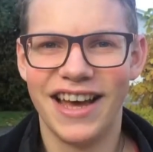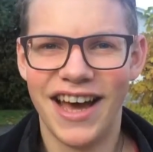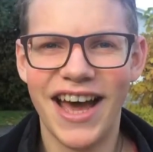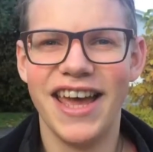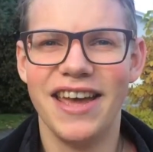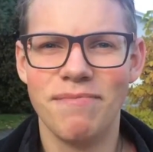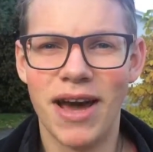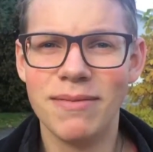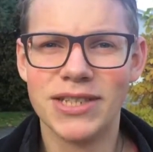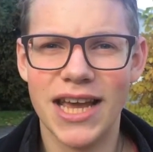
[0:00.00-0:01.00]
Hi,
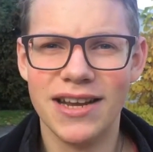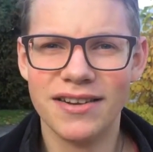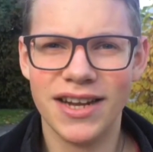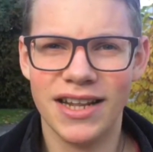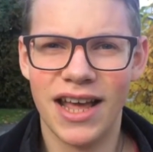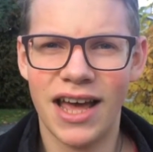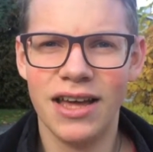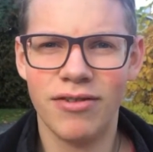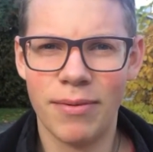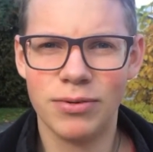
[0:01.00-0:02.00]
my name is Einar, and
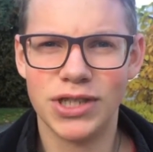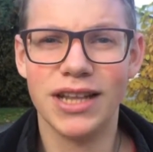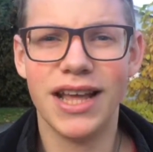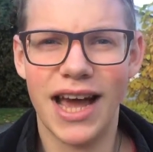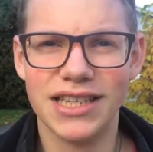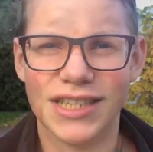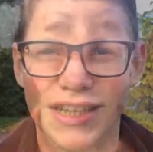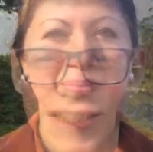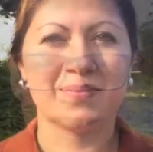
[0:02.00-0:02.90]
I represent Iceland.